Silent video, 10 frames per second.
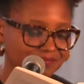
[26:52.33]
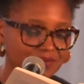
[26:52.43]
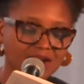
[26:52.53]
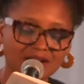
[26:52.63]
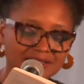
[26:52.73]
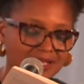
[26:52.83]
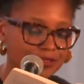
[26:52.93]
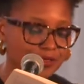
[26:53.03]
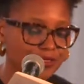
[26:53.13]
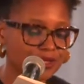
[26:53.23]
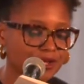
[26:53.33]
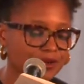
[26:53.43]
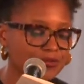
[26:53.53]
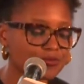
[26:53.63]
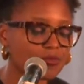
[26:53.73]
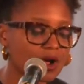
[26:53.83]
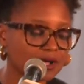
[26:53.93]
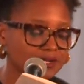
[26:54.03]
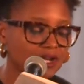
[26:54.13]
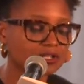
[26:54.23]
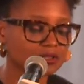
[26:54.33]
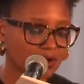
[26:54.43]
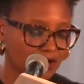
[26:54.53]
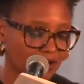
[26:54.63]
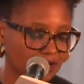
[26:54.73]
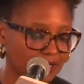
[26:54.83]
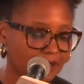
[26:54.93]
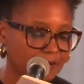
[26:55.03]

Not let the thing run along.